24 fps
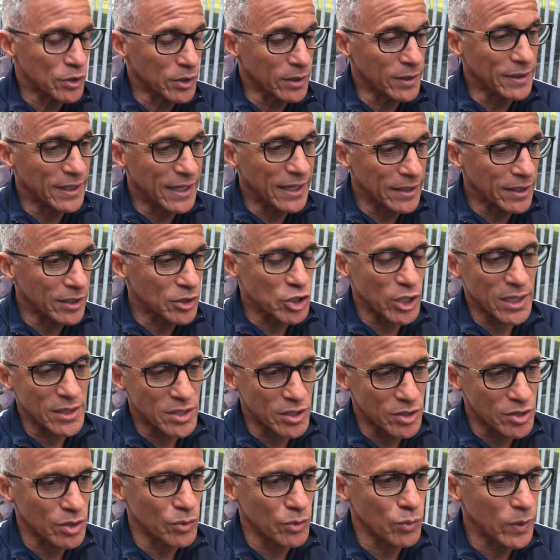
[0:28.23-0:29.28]
And then the
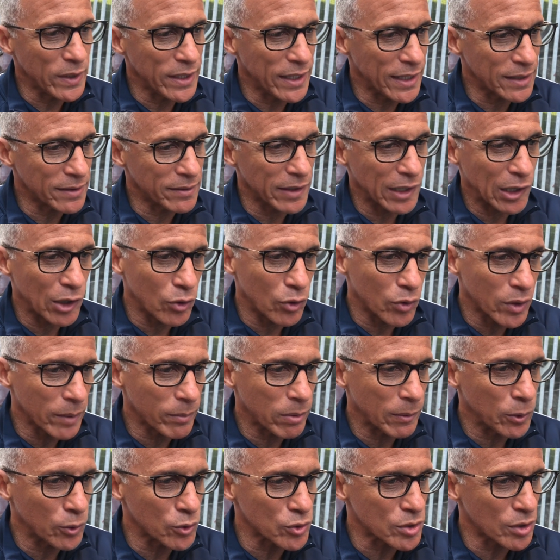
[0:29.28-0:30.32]
chances that we had, the
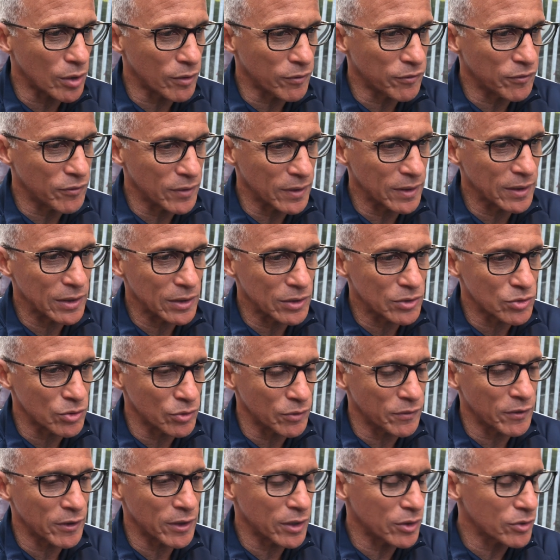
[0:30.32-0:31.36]
goalkeeper pulls off two
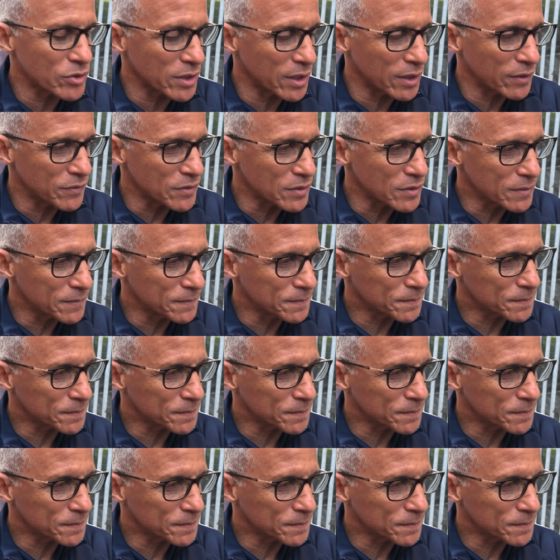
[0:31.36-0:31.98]
very good saves.